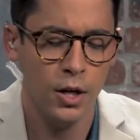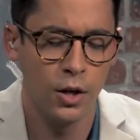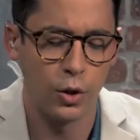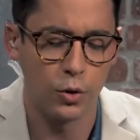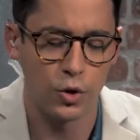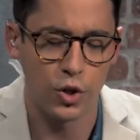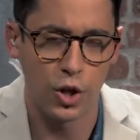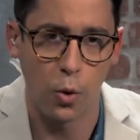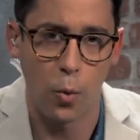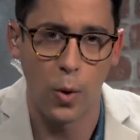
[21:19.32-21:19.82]

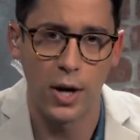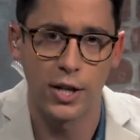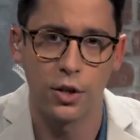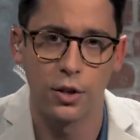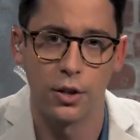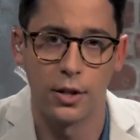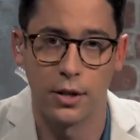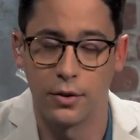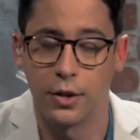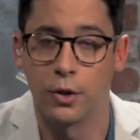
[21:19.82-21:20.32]
There's the
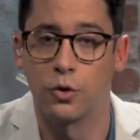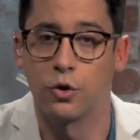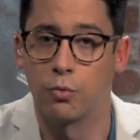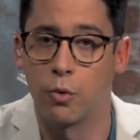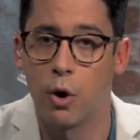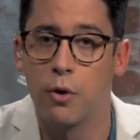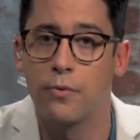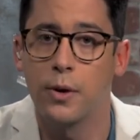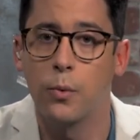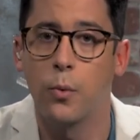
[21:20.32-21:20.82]
quest, there, there's
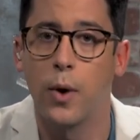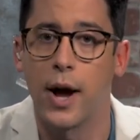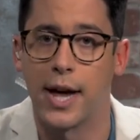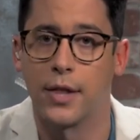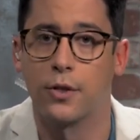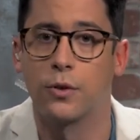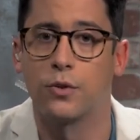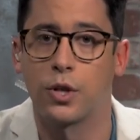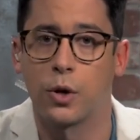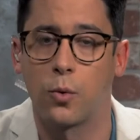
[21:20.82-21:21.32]
Roe v.
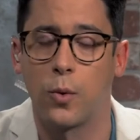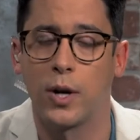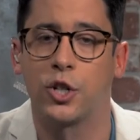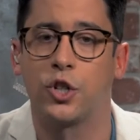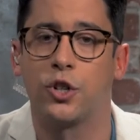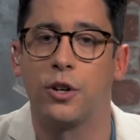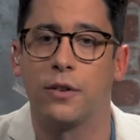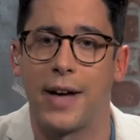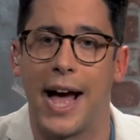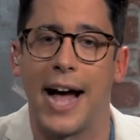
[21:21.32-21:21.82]
Wade. There's the
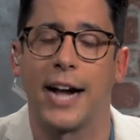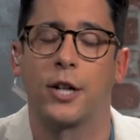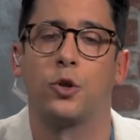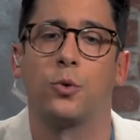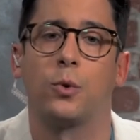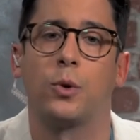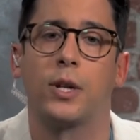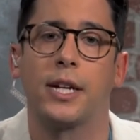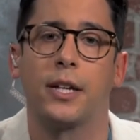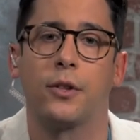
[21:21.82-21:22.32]
question of
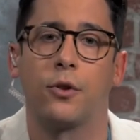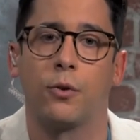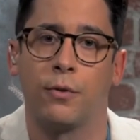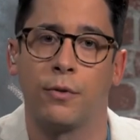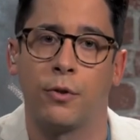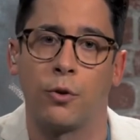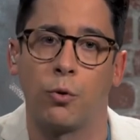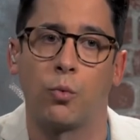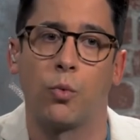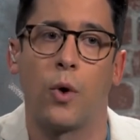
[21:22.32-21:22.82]
actually the,
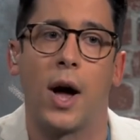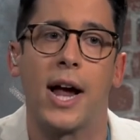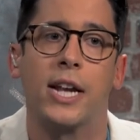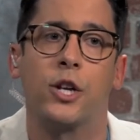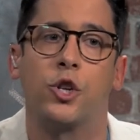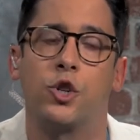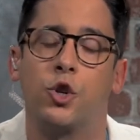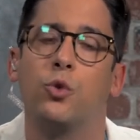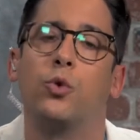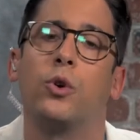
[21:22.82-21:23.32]
the
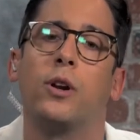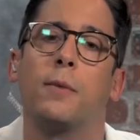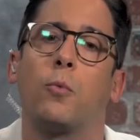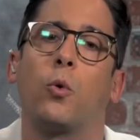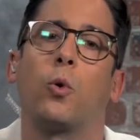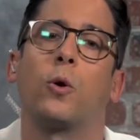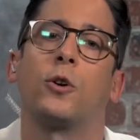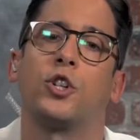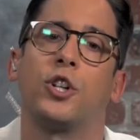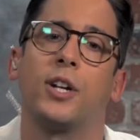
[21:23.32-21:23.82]
right to an
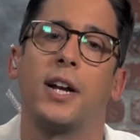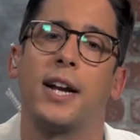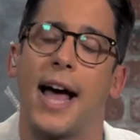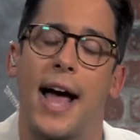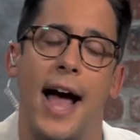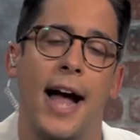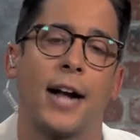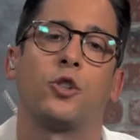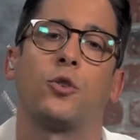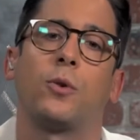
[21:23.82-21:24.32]
abortion and
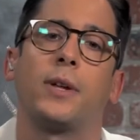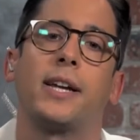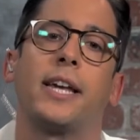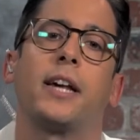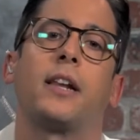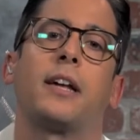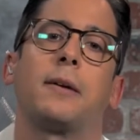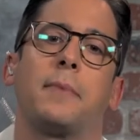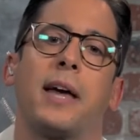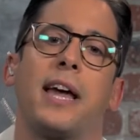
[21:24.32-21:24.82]
actually
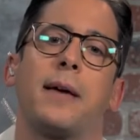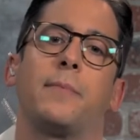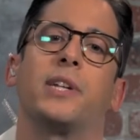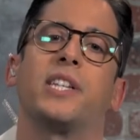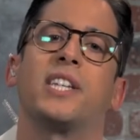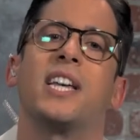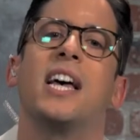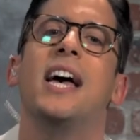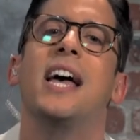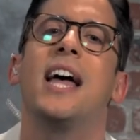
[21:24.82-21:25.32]
killing
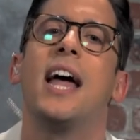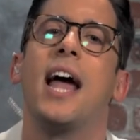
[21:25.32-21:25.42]
babies.